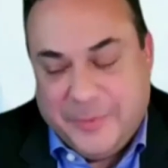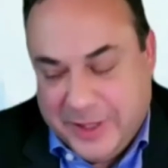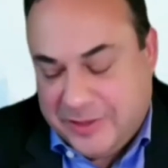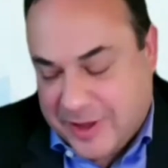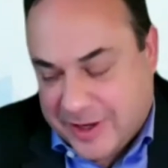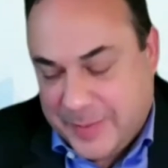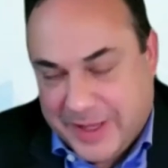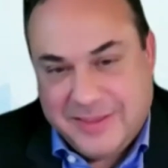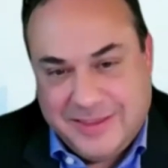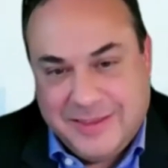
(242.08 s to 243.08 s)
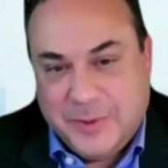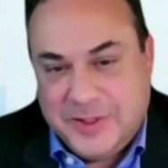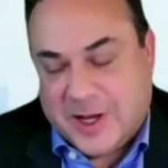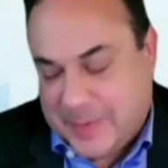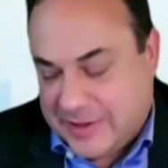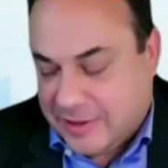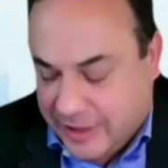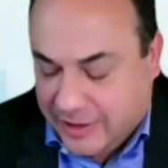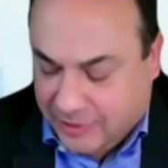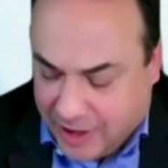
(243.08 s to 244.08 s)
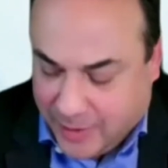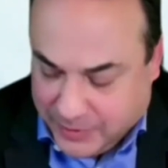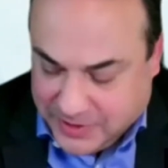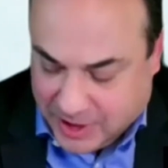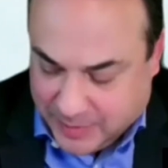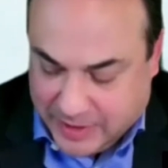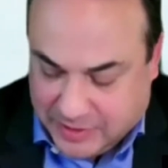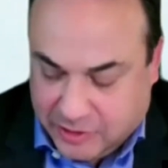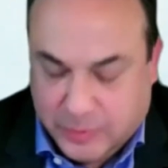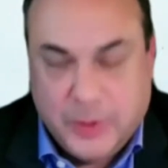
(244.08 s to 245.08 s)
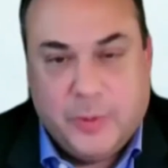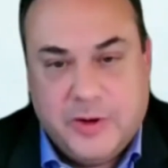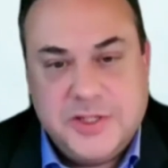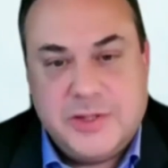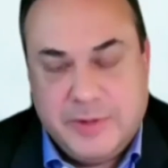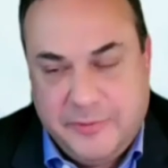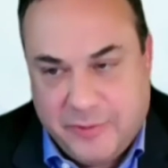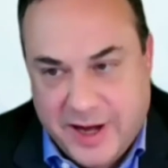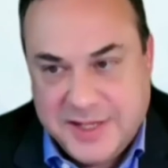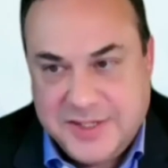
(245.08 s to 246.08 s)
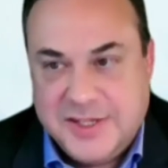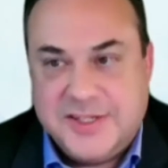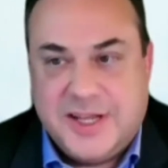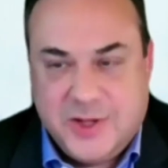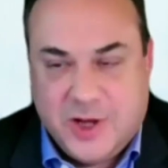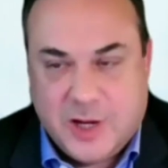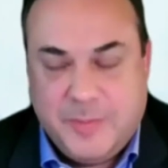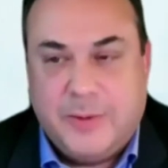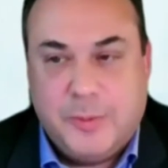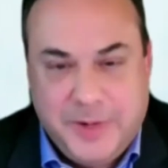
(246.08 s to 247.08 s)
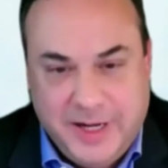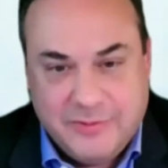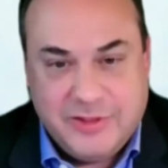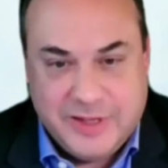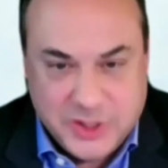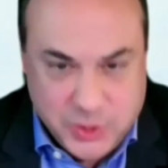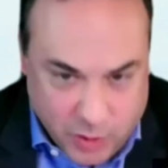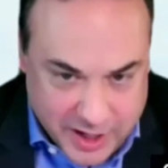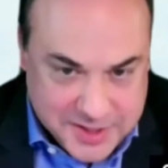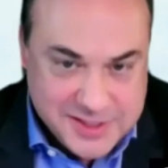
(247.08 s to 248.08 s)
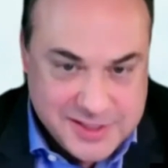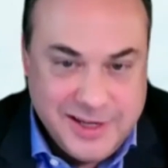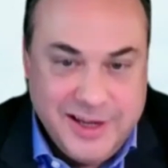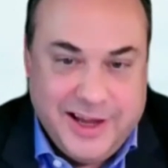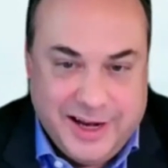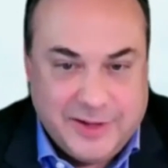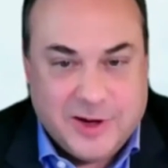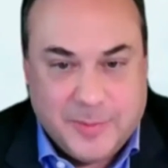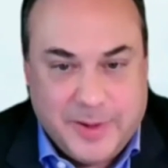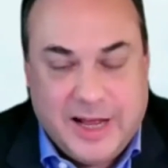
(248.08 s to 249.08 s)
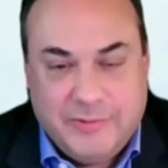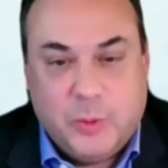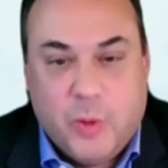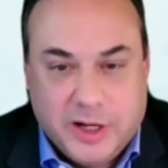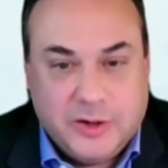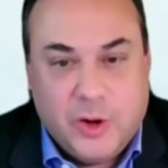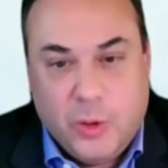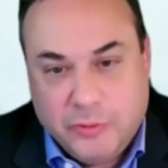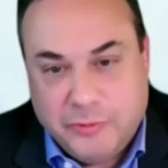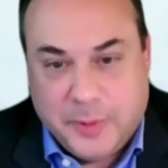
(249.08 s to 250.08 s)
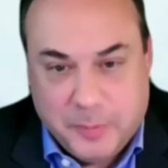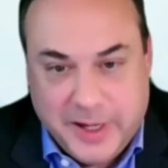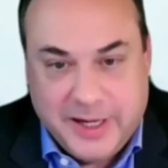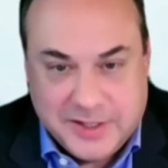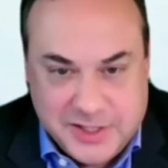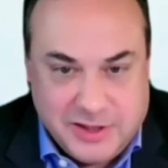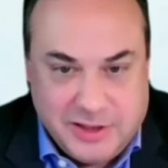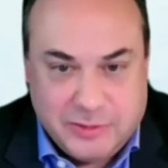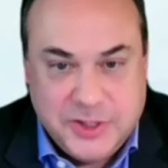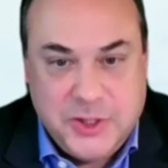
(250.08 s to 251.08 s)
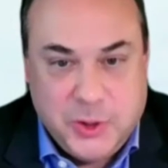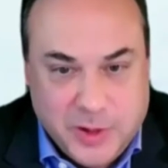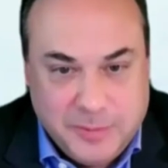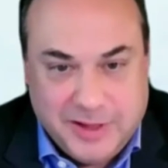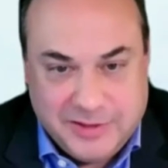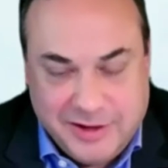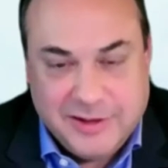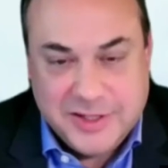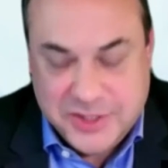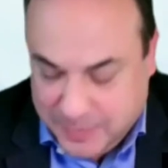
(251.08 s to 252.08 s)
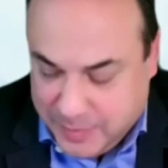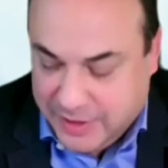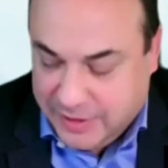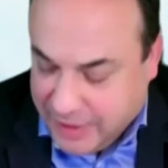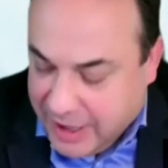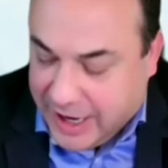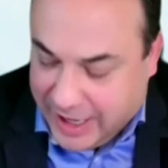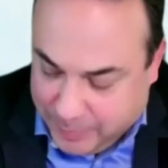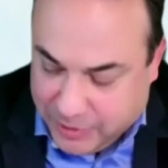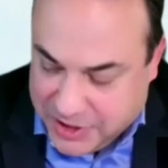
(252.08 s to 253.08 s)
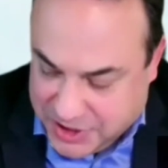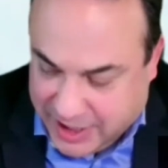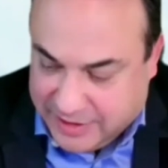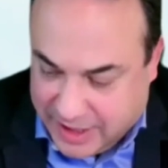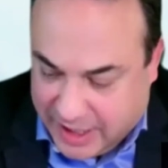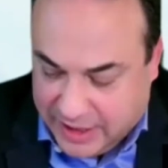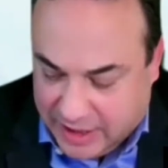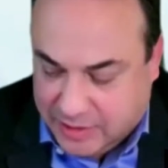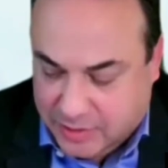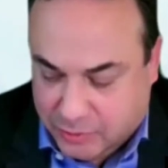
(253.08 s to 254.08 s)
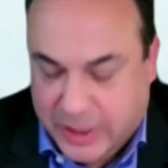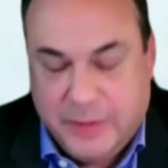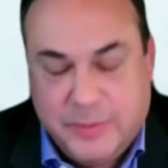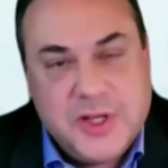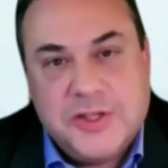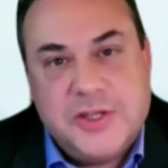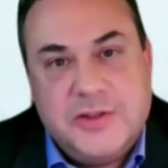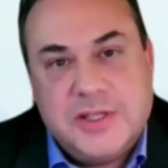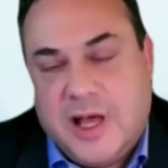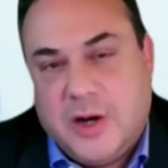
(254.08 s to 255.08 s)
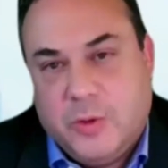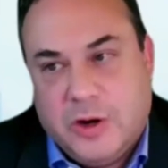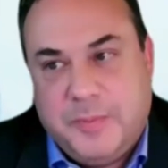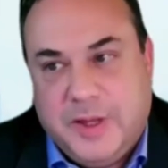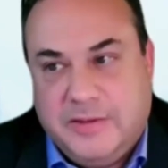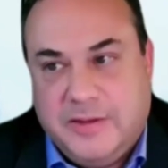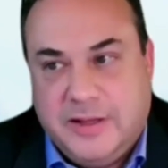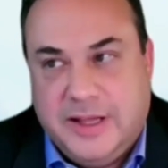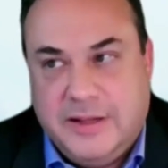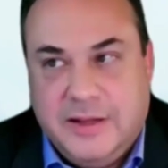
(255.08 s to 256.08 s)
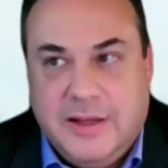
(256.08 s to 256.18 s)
we talk about that a lot. We talk about the 3 words, 3 phrases. I talk about repeat everything twice, and I talk about having one goal from your meeting. So the 3-2-1 methodology. But I appreciate that. Yeah, 3 was also, there's a lot of work being done that